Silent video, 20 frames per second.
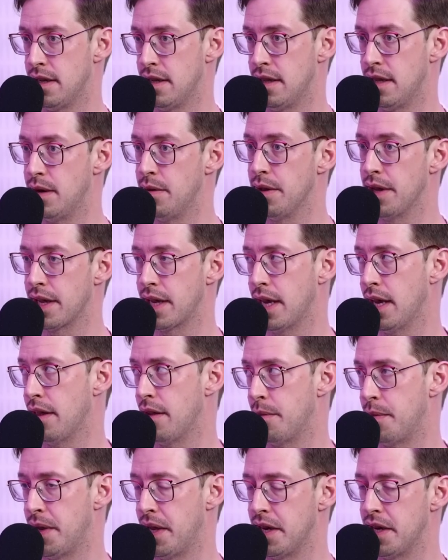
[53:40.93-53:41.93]
And they were like, yeah,
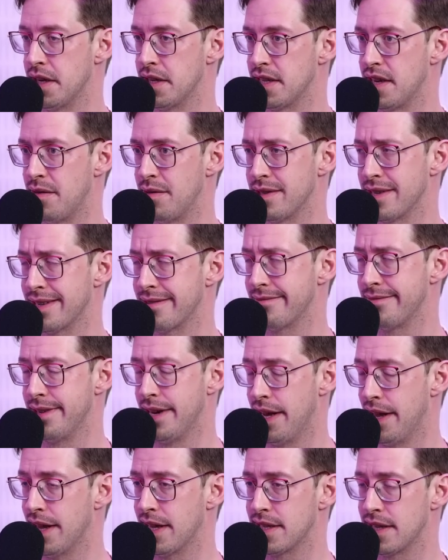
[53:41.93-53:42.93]
they're pandas. And everyone's like,
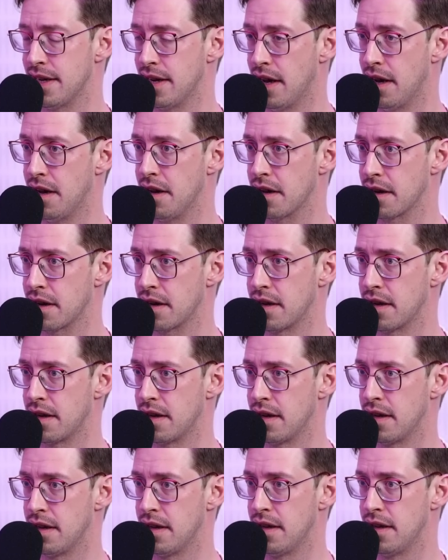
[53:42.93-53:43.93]
no, that's a dog.
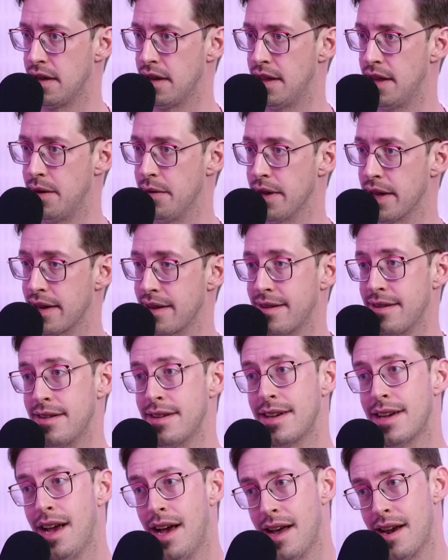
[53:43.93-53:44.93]
And they were like,
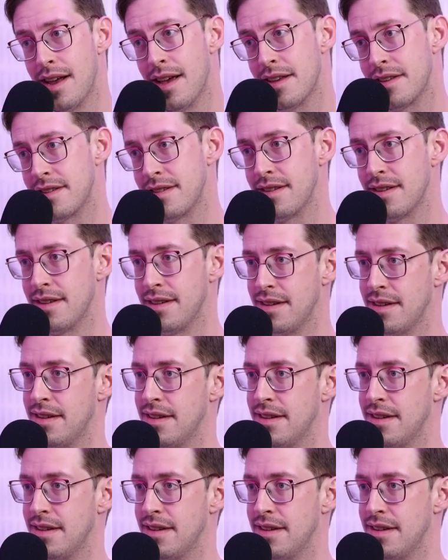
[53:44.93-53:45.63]
got us.